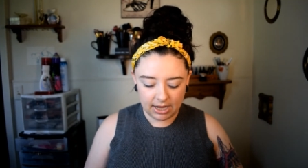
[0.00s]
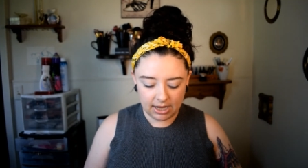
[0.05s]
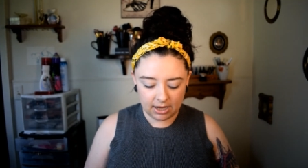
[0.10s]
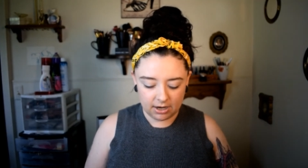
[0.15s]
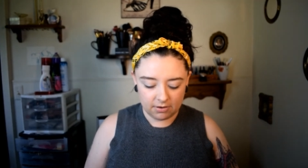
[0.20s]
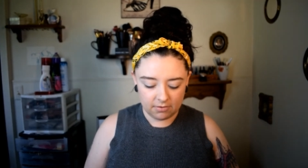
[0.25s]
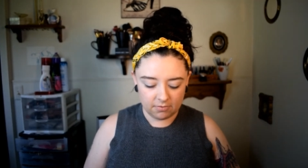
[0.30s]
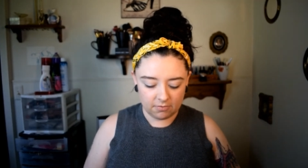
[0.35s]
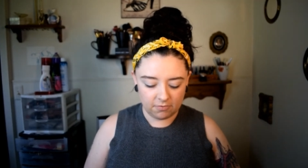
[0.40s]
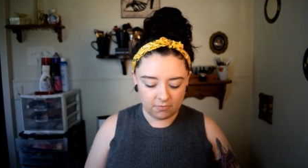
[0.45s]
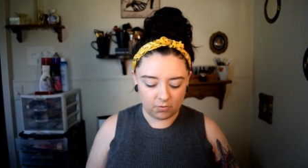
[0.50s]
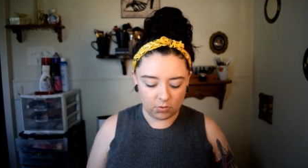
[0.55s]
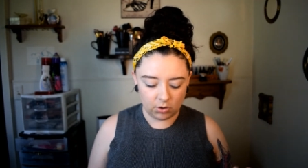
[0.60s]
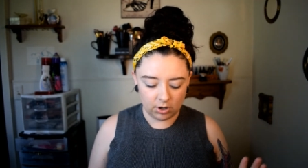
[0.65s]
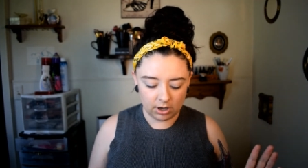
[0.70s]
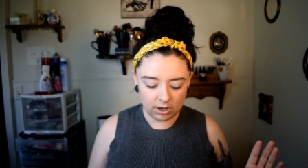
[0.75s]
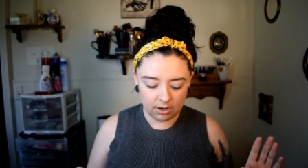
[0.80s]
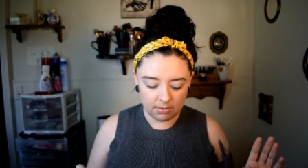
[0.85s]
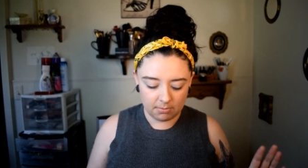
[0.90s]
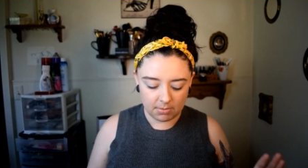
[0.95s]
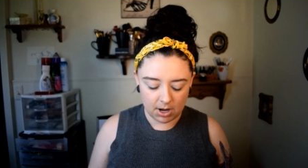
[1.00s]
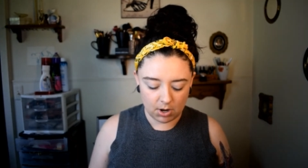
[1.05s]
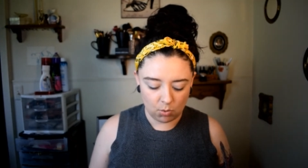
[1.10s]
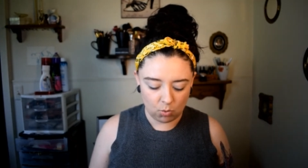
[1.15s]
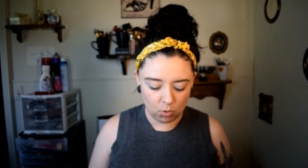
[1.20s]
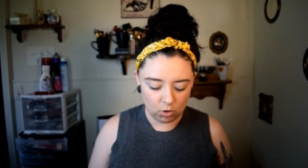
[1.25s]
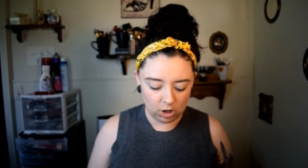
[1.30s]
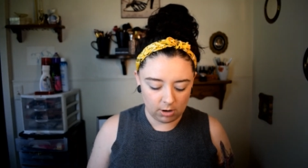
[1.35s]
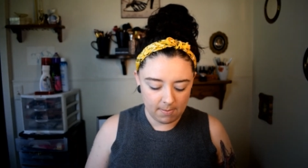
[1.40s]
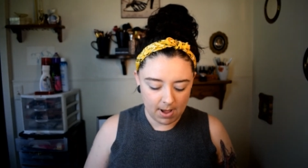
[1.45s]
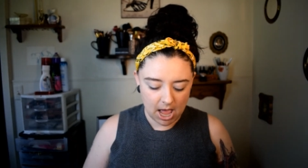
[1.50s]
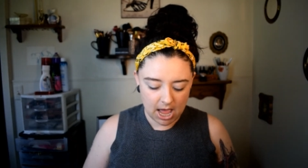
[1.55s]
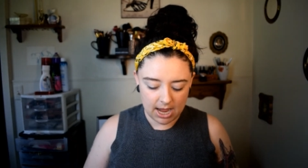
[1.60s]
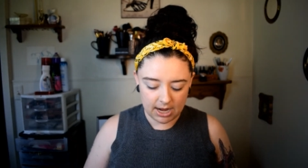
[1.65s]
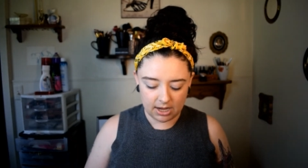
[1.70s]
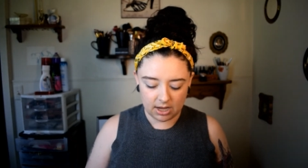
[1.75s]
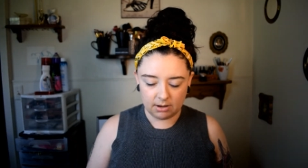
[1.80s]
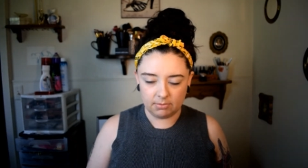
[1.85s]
and for my warm eye,